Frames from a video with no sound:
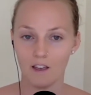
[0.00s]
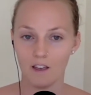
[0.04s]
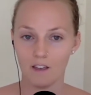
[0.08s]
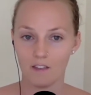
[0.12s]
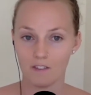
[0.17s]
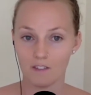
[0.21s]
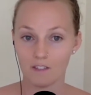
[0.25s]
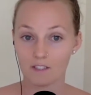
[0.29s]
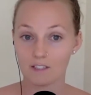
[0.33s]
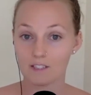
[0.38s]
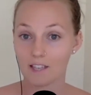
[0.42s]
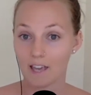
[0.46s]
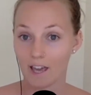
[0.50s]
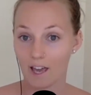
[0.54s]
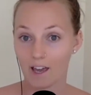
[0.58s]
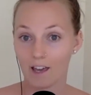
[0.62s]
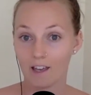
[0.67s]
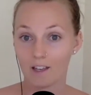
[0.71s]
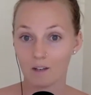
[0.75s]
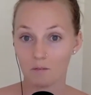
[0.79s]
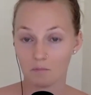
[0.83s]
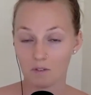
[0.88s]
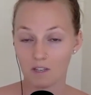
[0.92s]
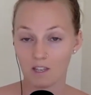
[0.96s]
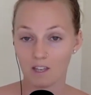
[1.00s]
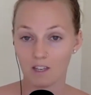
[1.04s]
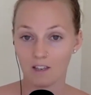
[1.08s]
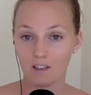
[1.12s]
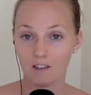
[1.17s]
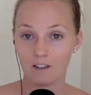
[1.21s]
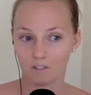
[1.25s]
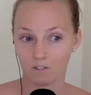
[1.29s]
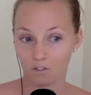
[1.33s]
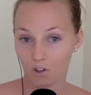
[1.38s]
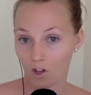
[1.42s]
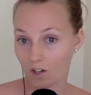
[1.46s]
This can be
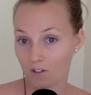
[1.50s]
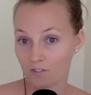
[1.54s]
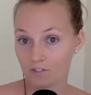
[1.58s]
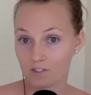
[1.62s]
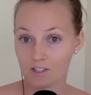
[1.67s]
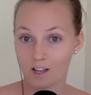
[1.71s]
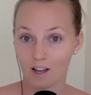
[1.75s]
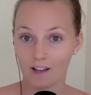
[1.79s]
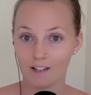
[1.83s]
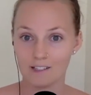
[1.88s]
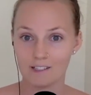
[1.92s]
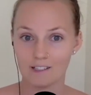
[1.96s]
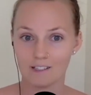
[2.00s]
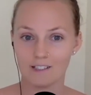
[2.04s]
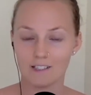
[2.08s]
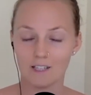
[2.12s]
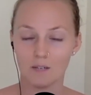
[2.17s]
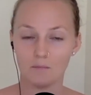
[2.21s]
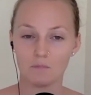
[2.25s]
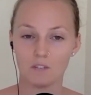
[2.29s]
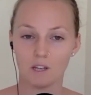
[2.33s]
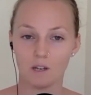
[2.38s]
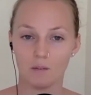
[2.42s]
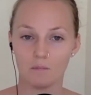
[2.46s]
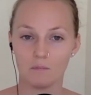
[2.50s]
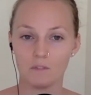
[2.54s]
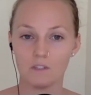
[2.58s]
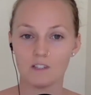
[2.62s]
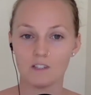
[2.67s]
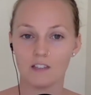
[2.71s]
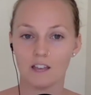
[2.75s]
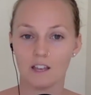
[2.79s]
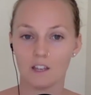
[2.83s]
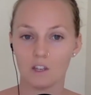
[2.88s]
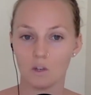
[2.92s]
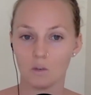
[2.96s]
a lot of signs and symptoms
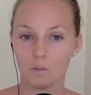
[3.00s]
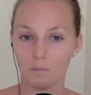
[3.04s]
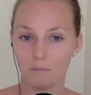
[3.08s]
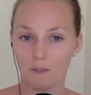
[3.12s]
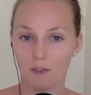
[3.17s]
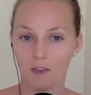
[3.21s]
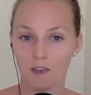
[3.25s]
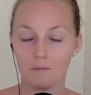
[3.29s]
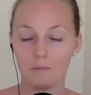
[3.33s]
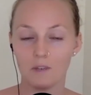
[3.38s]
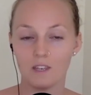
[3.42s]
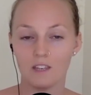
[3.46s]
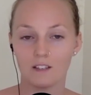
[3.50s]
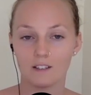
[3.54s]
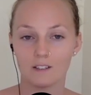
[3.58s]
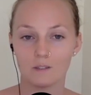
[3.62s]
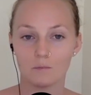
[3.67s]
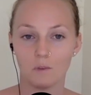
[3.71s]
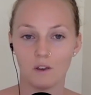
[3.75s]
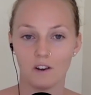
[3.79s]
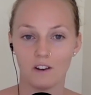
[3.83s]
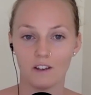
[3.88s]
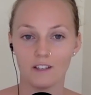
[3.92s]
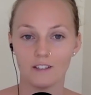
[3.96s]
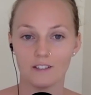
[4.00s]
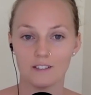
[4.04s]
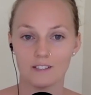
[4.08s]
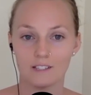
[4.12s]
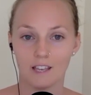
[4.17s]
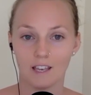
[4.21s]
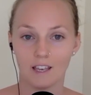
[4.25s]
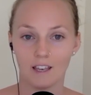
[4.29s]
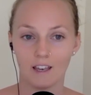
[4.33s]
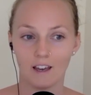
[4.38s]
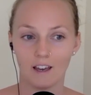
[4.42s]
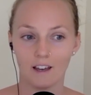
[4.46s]
that you may be
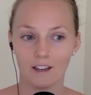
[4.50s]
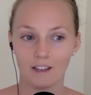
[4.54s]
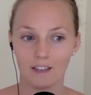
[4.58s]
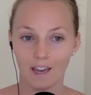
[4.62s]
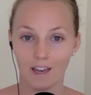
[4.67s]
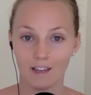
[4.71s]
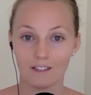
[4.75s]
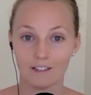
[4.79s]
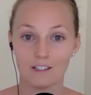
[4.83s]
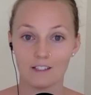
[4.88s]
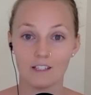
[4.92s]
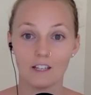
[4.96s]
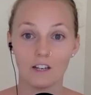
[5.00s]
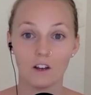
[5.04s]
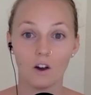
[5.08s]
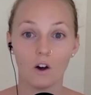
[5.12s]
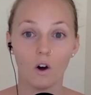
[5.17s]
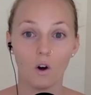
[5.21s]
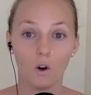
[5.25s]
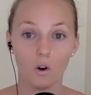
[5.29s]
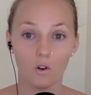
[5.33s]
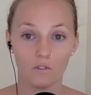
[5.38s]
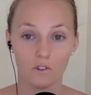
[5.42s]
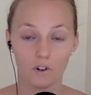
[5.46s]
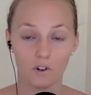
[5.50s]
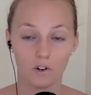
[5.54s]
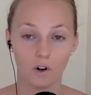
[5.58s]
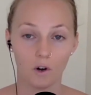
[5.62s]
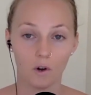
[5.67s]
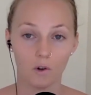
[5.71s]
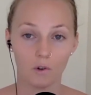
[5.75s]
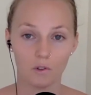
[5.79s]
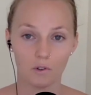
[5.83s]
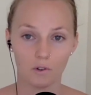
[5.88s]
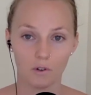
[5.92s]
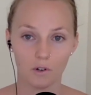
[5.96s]
experiencing a Candida
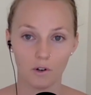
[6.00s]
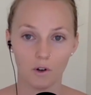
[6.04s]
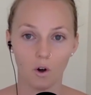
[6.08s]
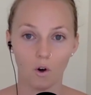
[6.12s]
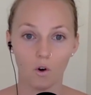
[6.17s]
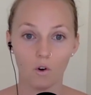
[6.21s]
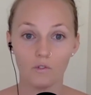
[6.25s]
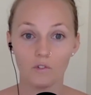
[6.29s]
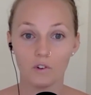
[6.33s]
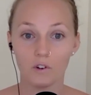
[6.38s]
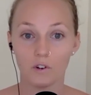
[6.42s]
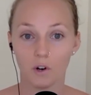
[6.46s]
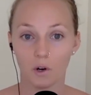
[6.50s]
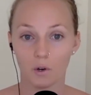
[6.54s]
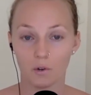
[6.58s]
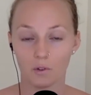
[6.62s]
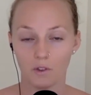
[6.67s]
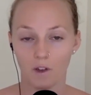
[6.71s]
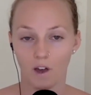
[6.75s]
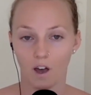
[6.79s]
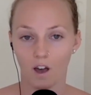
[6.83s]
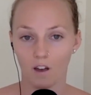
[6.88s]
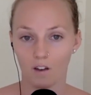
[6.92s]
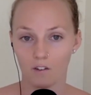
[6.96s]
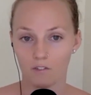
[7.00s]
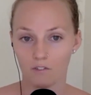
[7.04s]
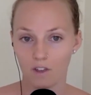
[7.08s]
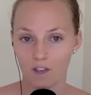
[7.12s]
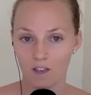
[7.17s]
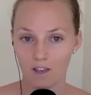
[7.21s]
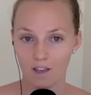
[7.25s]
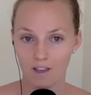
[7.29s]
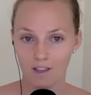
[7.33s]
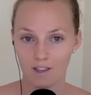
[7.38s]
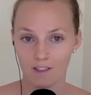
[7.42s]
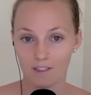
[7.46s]
overgrowth or an overgrowth of
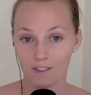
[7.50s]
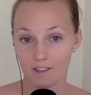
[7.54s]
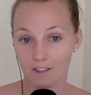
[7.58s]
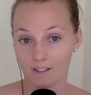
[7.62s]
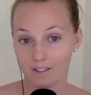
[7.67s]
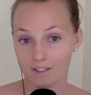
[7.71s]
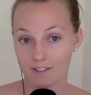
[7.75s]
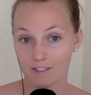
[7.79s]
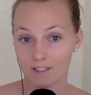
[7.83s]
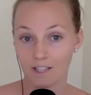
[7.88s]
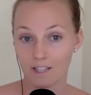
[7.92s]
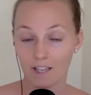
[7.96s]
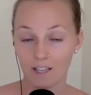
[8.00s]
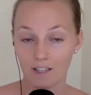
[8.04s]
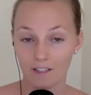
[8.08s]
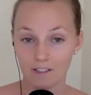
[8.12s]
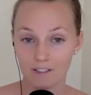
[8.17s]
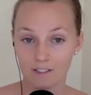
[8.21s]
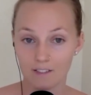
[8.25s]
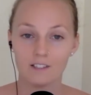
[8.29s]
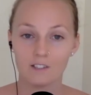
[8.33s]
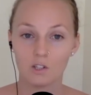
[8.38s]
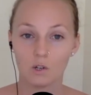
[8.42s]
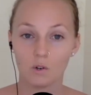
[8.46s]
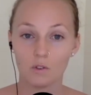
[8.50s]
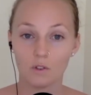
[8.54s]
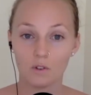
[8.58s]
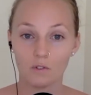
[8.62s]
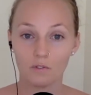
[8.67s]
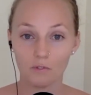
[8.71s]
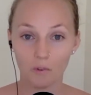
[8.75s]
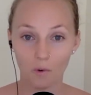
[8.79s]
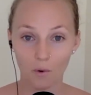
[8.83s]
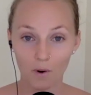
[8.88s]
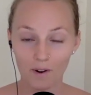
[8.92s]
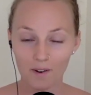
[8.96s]
this yeast. So the
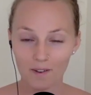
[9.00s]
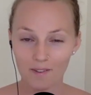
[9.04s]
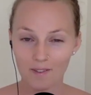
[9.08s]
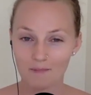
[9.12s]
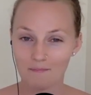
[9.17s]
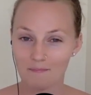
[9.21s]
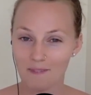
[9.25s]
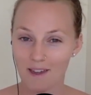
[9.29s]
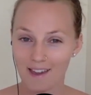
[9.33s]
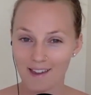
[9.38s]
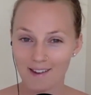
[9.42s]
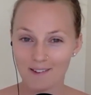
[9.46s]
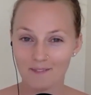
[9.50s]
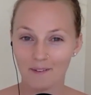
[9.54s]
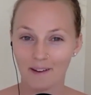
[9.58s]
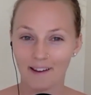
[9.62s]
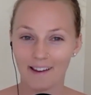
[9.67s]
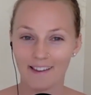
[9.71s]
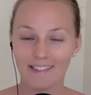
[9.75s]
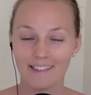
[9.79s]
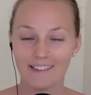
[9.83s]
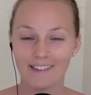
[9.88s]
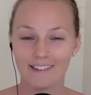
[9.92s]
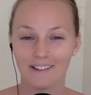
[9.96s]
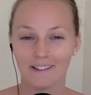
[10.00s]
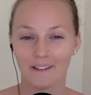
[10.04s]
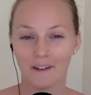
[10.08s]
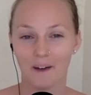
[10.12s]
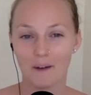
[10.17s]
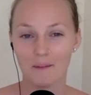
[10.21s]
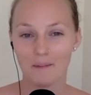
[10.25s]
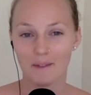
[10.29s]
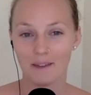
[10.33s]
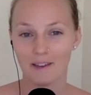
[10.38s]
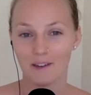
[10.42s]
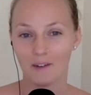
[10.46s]
fourth main way that your
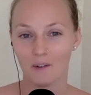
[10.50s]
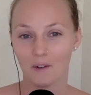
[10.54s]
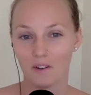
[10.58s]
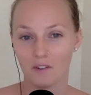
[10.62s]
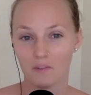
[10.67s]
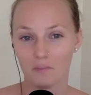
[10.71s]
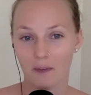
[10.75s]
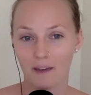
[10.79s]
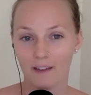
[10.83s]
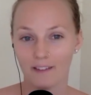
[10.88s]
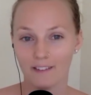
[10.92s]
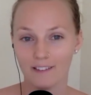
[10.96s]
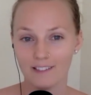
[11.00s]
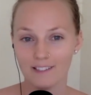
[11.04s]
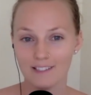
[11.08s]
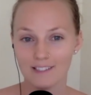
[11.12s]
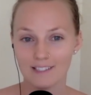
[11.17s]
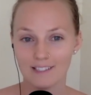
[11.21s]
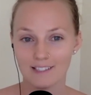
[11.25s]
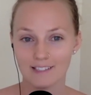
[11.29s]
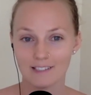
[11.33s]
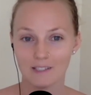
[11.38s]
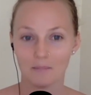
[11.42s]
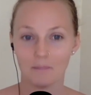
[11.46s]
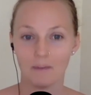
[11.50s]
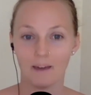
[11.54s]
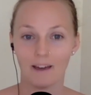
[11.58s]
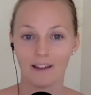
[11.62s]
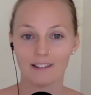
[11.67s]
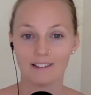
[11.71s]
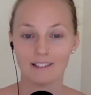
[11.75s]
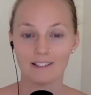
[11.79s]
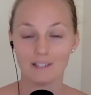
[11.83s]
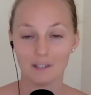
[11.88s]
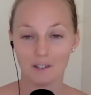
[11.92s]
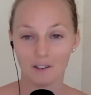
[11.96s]
gut might go out of balance is a
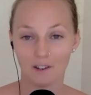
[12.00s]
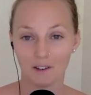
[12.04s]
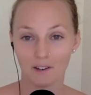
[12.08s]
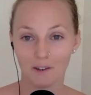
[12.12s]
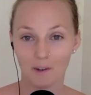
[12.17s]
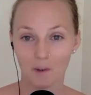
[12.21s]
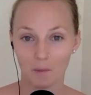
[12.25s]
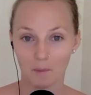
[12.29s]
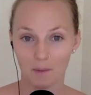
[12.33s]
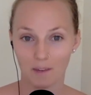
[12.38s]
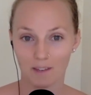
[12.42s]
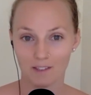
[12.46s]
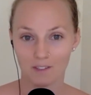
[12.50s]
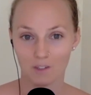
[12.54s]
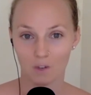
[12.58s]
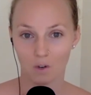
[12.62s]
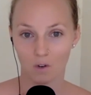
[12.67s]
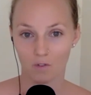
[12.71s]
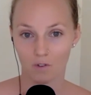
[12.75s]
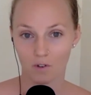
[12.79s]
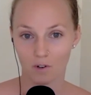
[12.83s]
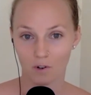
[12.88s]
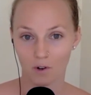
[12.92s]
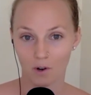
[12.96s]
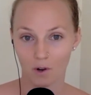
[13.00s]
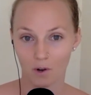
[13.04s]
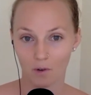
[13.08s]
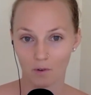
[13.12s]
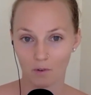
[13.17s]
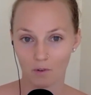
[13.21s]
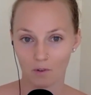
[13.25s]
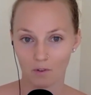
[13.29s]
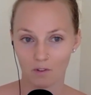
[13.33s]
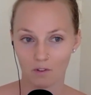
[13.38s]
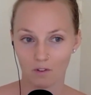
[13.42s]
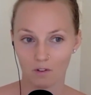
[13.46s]
bacterial-based
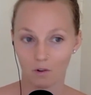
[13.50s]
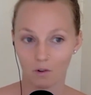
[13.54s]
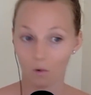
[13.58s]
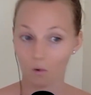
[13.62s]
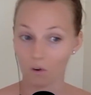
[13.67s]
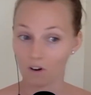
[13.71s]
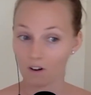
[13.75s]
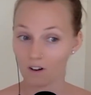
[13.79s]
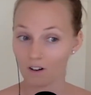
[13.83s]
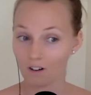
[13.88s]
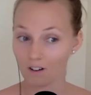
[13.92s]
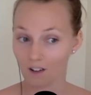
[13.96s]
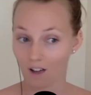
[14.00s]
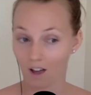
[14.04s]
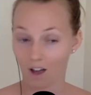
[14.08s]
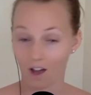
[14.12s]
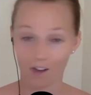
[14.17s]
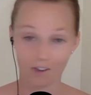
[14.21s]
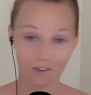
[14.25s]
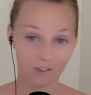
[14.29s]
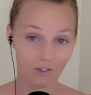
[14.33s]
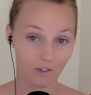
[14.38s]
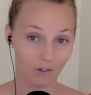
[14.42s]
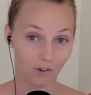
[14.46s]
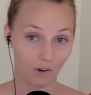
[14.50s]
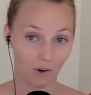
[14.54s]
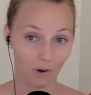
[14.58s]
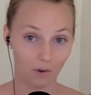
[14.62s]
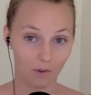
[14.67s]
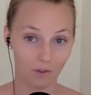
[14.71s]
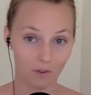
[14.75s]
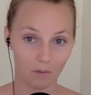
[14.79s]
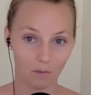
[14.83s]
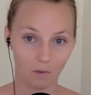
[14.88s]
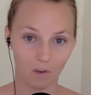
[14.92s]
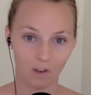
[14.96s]
overgrowth or
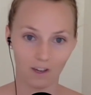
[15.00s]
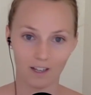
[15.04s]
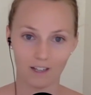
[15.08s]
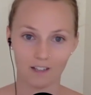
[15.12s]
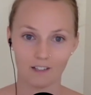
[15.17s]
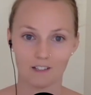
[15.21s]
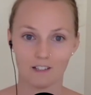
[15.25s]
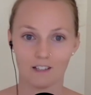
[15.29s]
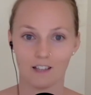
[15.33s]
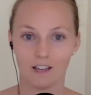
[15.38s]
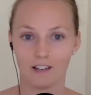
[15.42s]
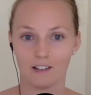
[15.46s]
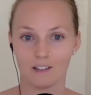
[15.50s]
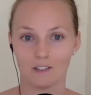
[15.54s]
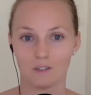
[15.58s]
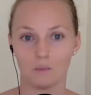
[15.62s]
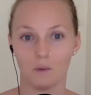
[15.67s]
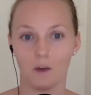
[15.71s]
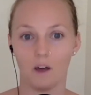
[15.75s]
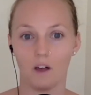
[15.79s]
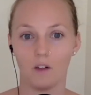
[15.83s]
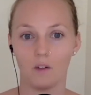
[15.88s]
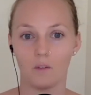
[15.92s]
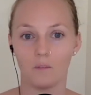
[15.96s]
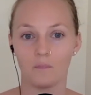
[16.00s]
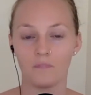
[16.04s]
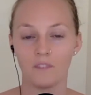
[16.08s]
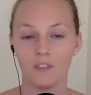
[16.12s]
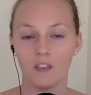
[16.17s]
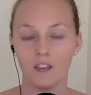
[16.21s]
undergrowth, and we'll get into that as well.